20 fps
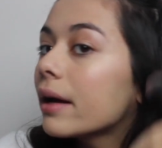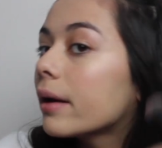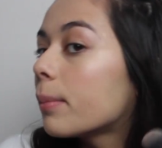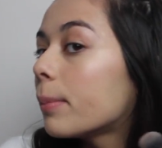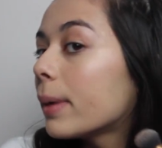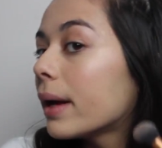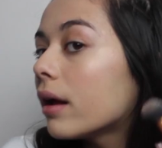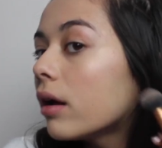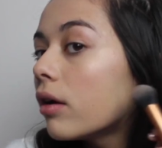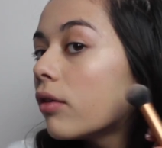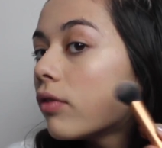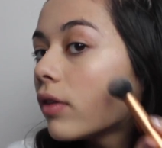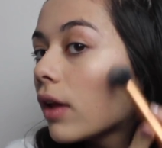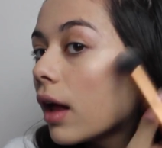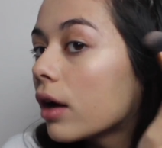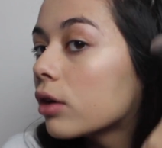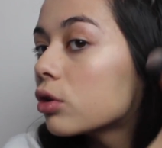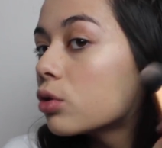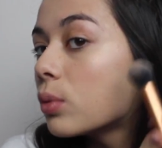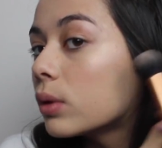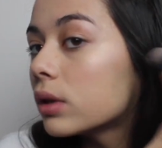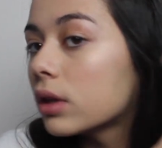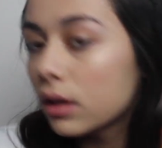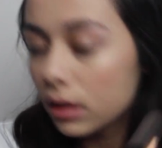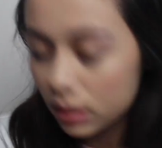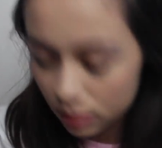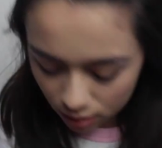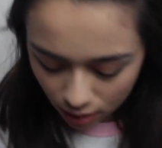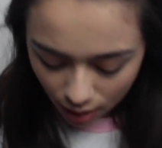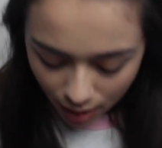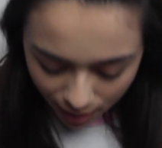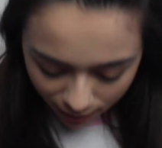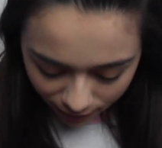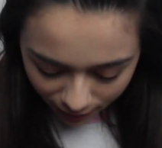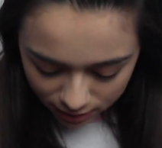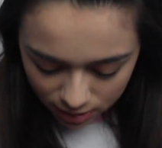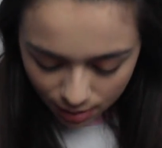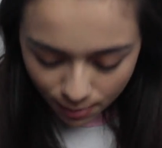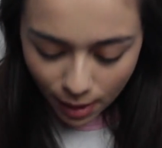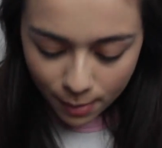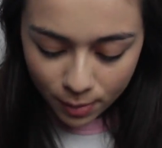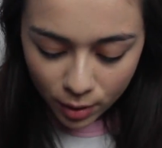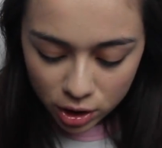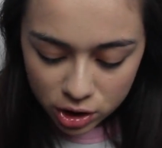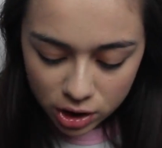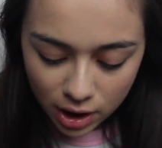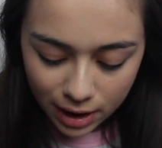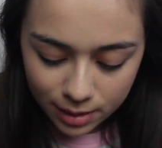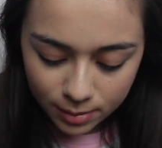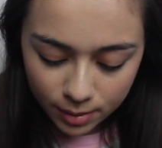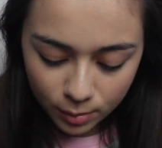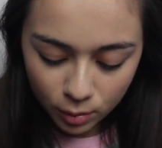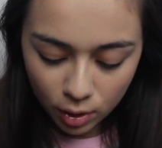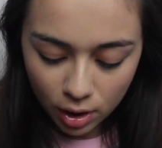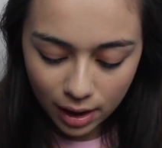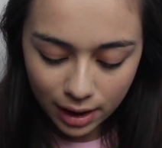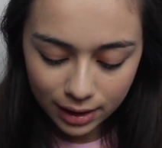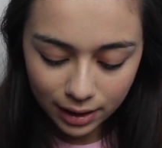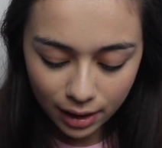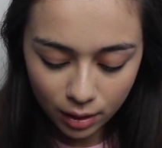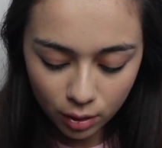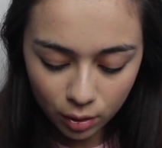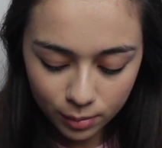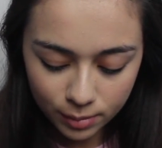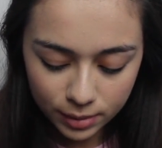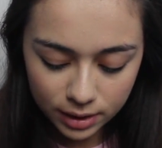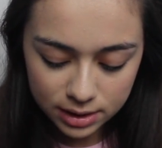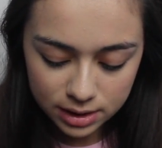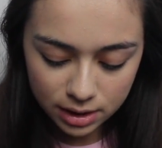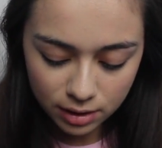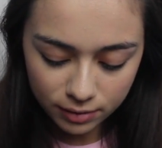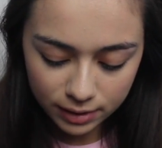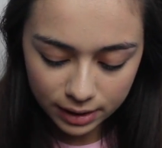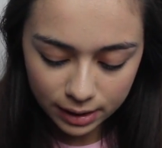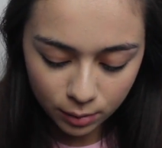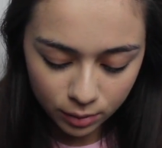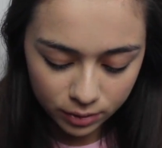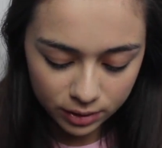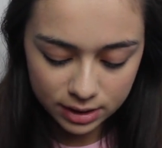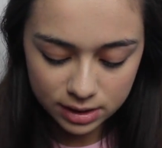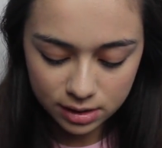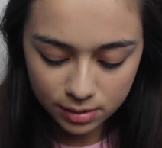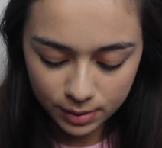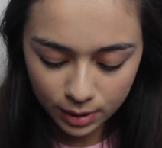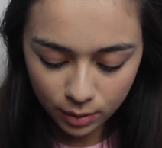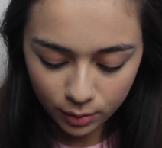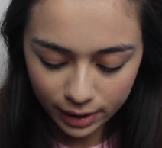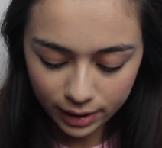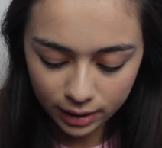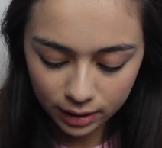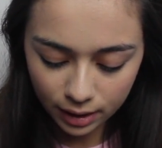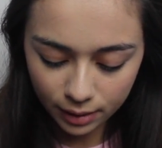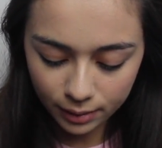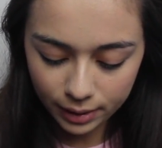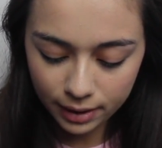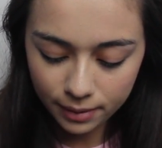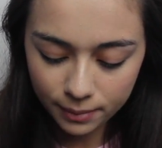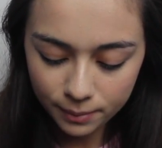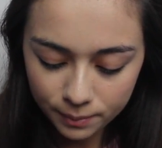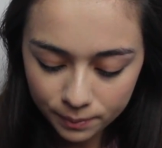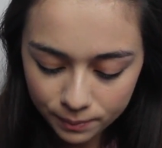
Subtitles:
like pink flush with the... In fact, I might put a tiny bit more highlight on because I really want this to be quite glowy.